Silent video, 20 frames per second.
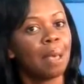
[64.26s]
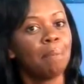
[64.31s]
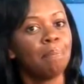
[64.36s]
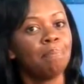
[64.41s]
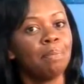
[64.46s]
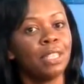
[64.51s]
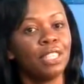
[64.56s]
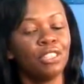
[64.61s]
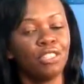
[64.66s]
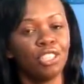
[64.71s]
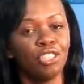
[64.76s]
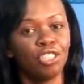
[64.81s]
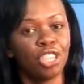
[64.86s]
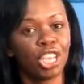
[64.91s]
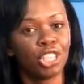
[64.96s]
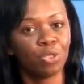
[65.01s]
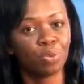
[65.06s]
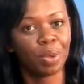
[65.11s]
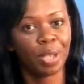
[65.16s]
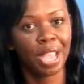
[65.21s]
Mr.
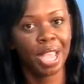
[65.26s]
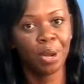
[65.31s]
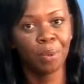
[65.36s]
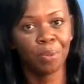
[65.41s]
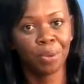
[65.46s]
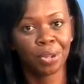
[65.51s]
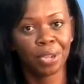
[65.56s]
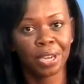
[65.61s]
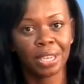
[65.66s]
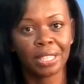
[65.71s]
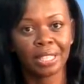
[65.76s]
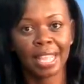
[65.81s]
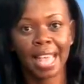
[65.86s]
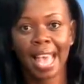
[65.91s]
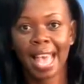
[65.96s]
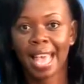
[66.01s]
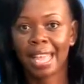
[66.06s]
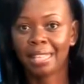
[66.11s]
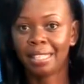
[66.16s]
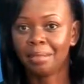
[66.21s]
Joshua Edwards
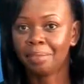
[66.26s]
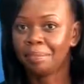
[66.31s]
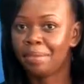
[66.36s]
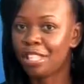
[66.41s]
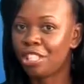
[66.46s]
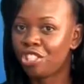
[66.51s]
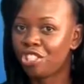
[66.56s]
and Ms.